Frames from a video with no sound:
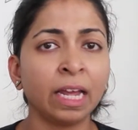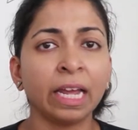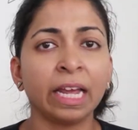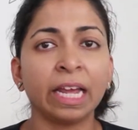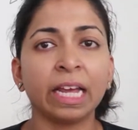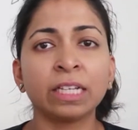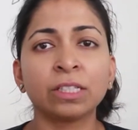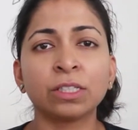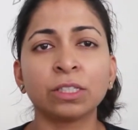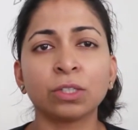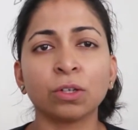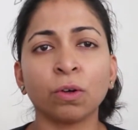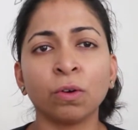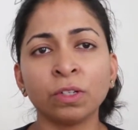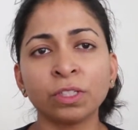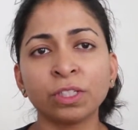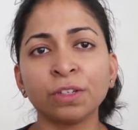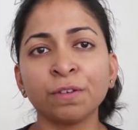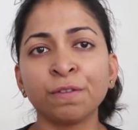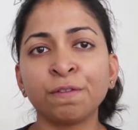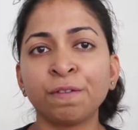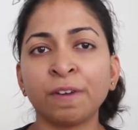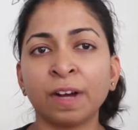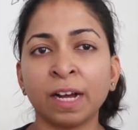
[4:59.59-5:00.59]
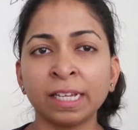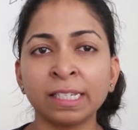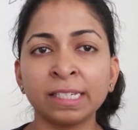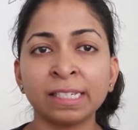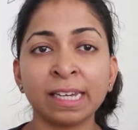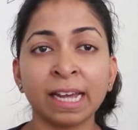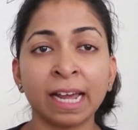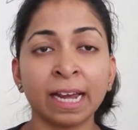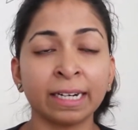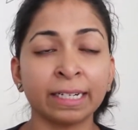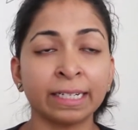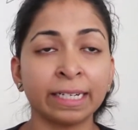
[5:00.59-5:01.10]
It's also fast
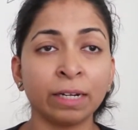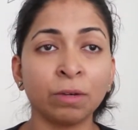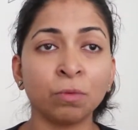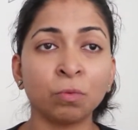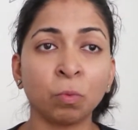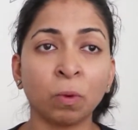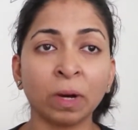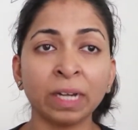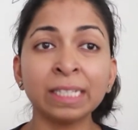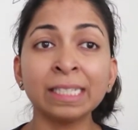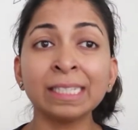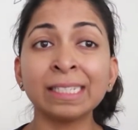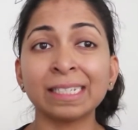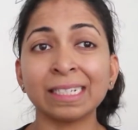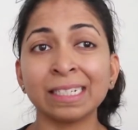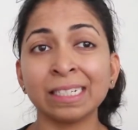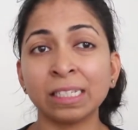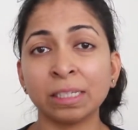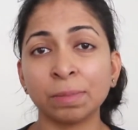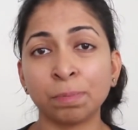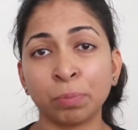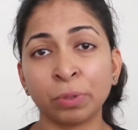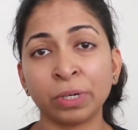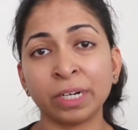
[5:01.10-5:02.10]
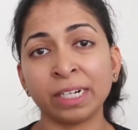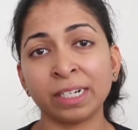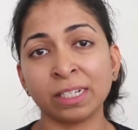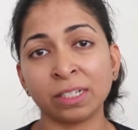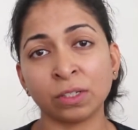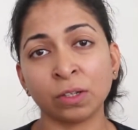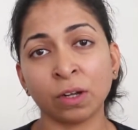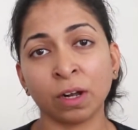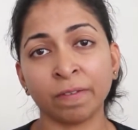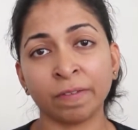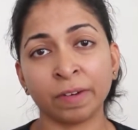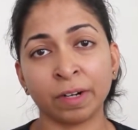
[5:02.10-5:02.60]
acting once it's pre
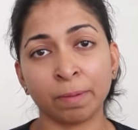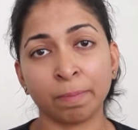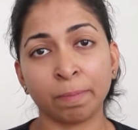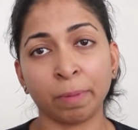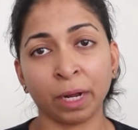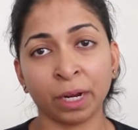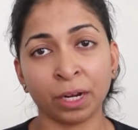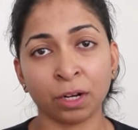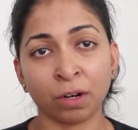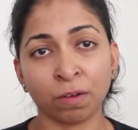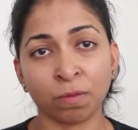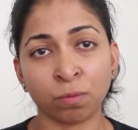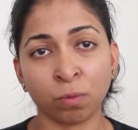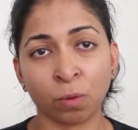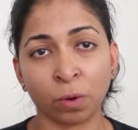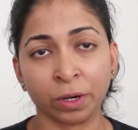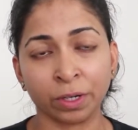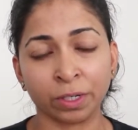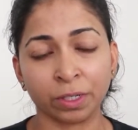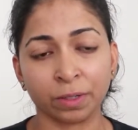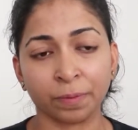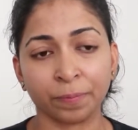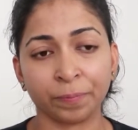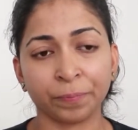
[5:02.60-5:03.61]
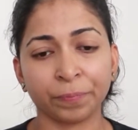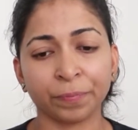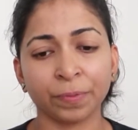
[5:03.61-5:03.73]
dissolved in a bucket of water.